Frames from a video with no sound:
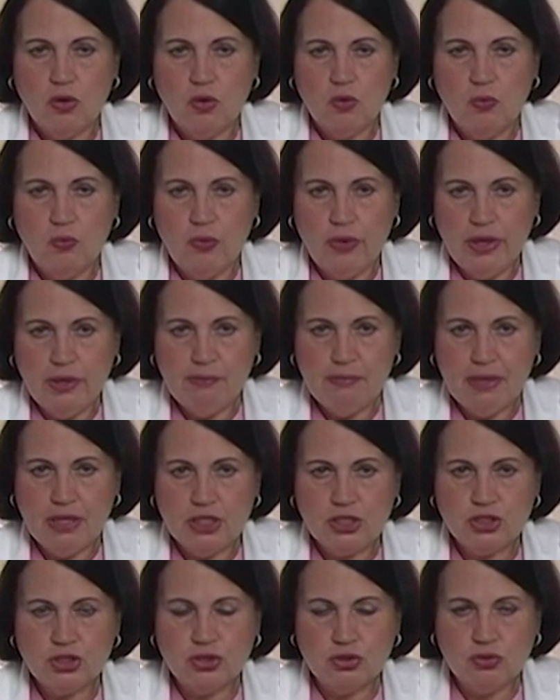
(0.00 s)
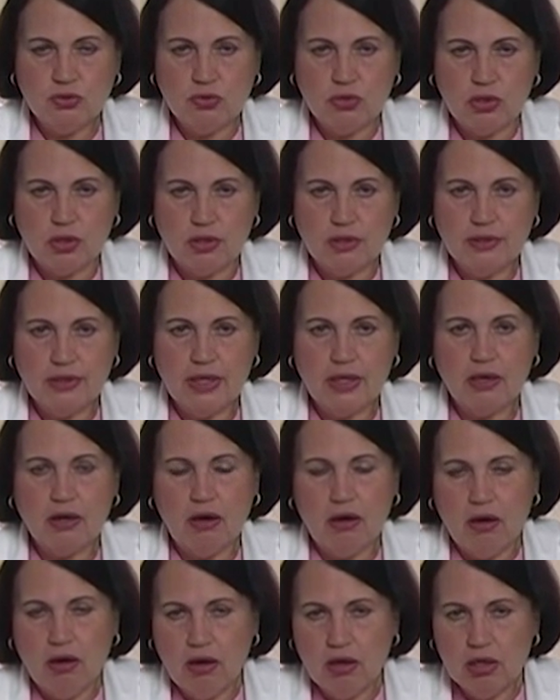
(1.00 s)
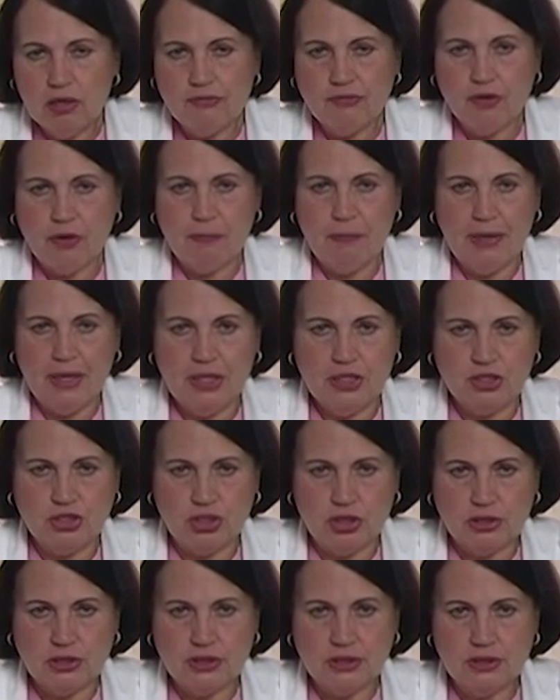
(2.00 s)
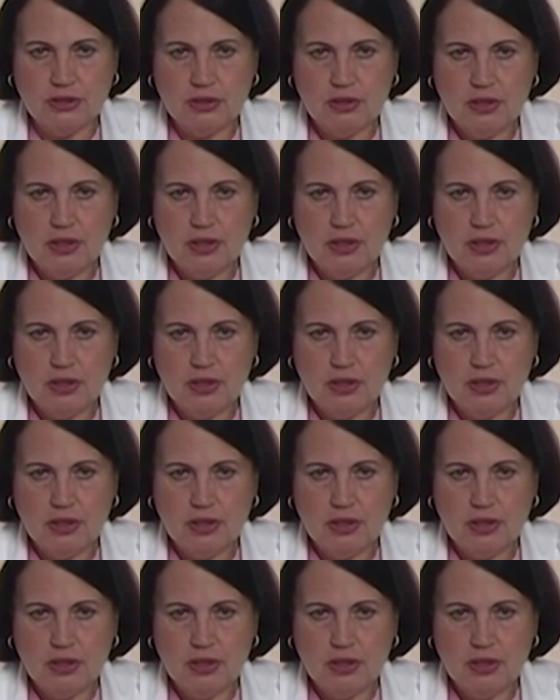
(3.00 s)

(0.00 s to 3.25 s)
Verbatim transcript: we make sure that all of our patients,